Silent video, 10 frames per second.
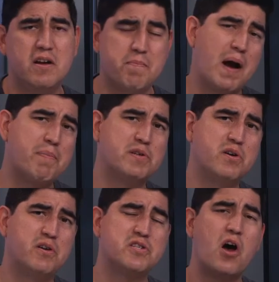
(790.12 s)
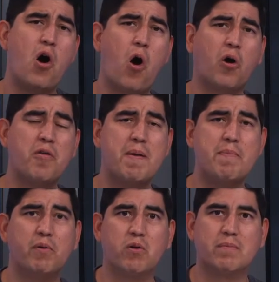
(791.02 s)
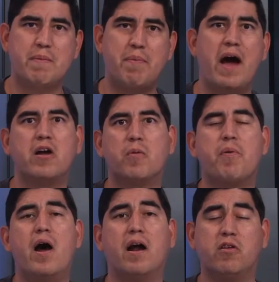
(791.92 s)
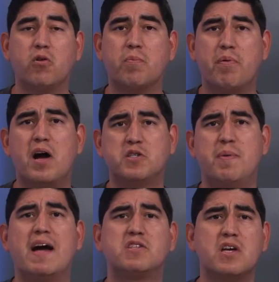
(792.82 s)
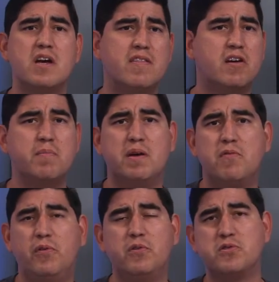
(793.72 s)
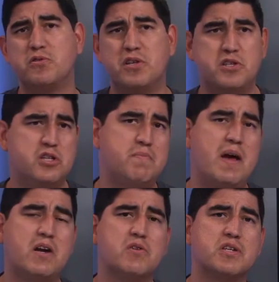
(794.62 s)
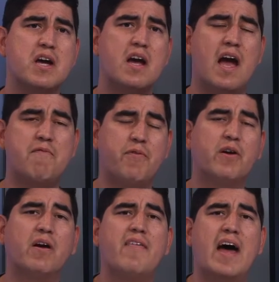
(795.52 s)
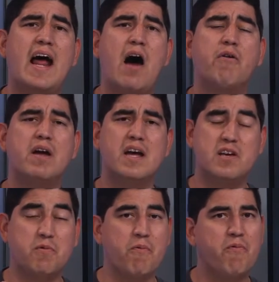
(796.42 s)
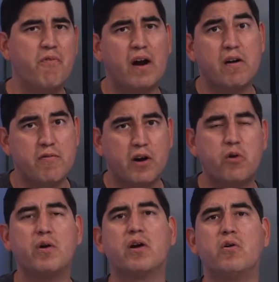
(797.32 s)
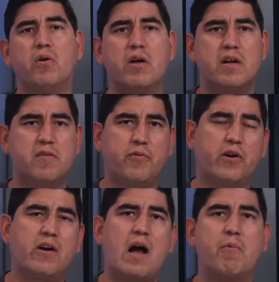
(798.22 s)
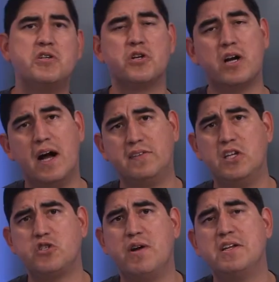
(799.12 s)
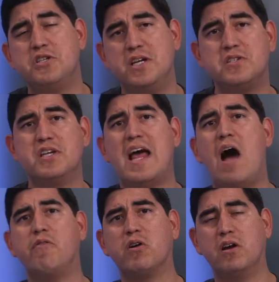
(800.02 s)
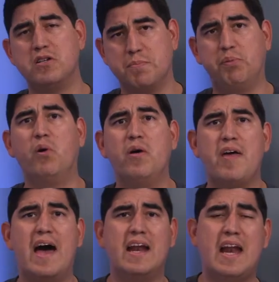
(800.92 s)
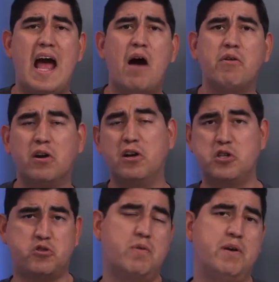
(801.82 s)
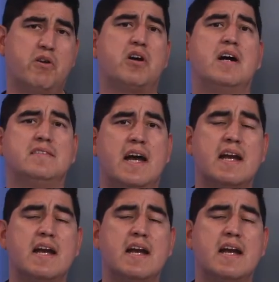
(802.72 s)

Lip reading: your buyer personas are the people who are going to be buying your product, your prospects. They could be influencers or decision makers. And figuring that out is very, very critical to figuring out what your content strategy is and how you're going to deploy that and how you're going to distribute your content.